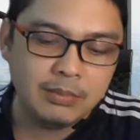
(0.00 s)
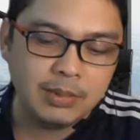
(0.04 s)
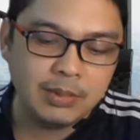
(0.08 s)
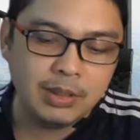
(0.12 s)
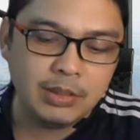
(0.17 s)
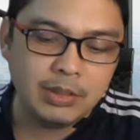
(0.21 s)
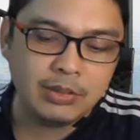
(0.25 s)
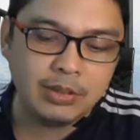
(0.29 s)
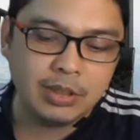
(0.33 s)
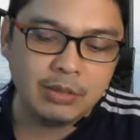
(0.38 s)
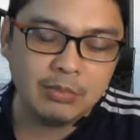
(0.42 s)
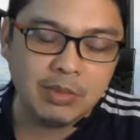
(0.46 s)

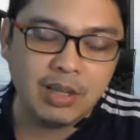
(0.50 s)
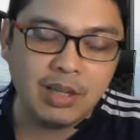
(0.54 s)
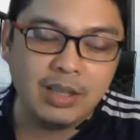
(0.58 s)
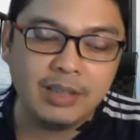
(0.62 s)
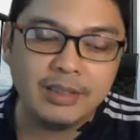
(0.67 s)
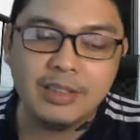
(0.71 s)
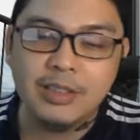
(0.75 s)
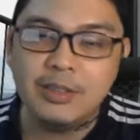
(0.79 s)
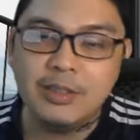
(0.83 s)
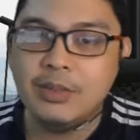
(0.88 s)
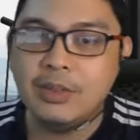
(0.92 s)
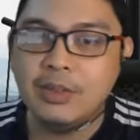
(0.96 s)
meron tayong mga
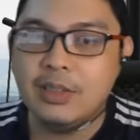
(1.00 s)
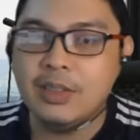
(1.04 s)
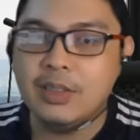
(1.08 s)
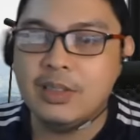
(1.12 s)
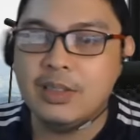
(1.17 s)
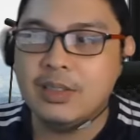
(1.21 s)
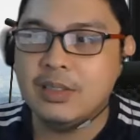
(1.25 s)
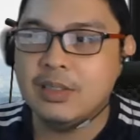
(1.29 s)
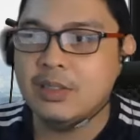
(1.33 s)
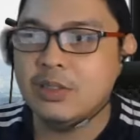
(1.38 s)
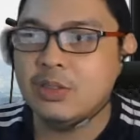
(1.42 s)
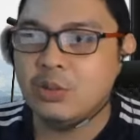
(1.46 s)

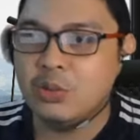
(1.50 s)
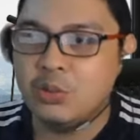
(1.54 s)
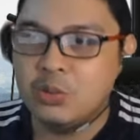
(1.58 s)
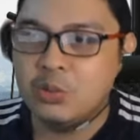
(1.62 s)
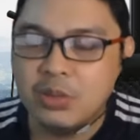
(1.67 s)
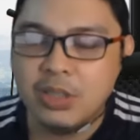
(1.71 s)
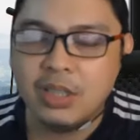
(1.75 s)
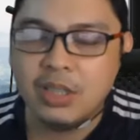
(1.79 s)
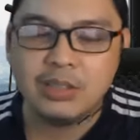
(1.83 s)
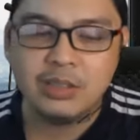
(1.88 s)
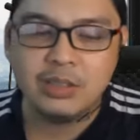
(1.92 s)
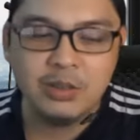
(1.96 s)
activities, you
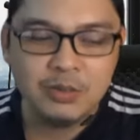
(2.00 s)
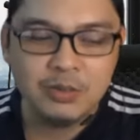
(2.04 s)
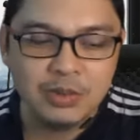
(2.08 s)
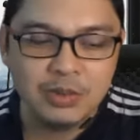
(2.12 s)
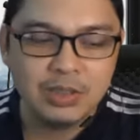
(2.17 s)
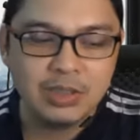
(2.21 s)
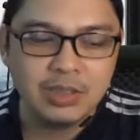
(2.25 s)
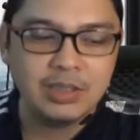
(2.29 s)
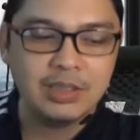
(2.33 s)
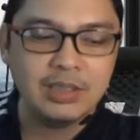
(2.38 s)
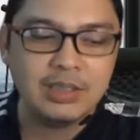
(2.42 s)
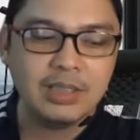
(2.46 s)
do the
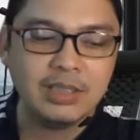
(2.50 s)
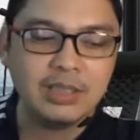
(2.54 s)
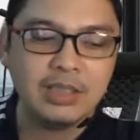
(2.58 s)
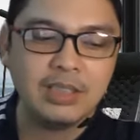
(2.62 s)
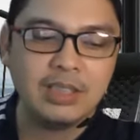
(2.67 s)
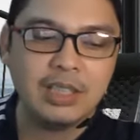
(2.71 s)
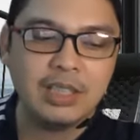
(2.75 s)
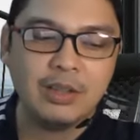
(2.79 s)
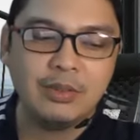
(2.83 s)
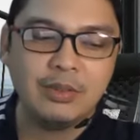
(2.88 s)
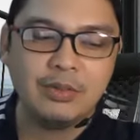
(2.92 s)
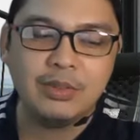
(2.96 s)
activities, and
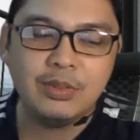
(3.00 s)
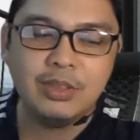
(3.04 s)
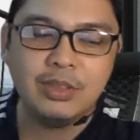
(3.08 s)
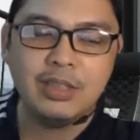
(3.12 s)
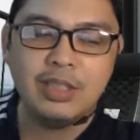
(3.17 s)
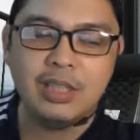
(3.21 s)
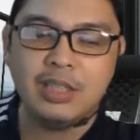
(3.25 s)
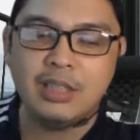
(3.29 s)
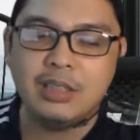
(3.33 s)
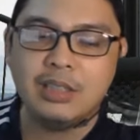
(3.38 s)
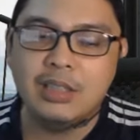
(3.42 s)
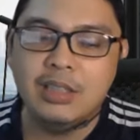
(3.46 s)
then
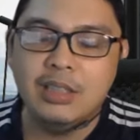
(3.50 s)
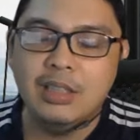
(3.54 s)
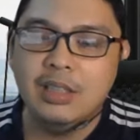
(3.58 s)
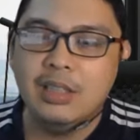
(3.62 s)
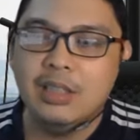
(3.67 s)
after that,